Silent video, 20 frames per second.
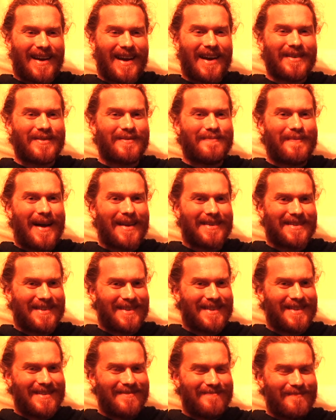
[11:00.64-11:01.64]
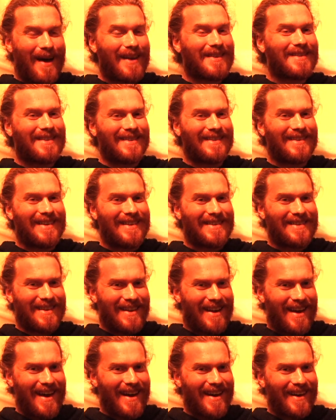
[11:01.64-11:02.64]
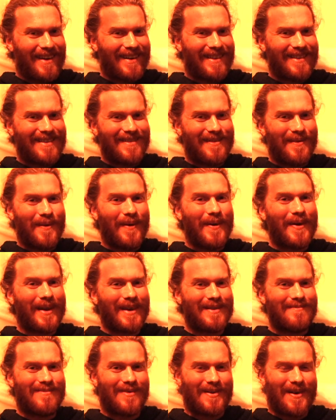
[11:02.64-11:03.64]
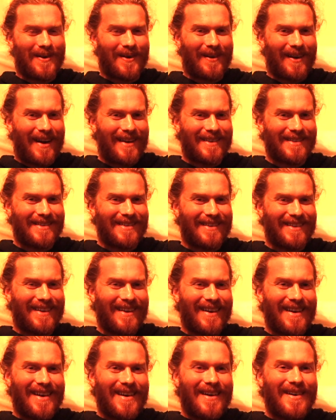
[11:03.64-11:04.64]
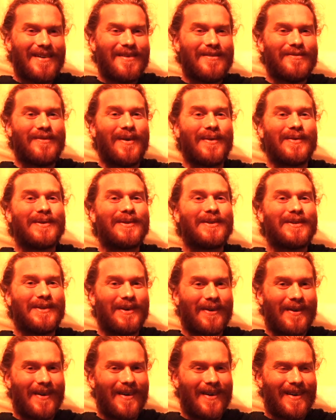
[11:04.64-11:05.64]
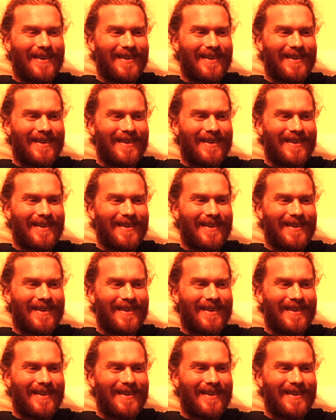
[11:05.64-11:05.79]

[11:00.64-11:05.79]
I haven't mastered this yet. Work in progress, for sure.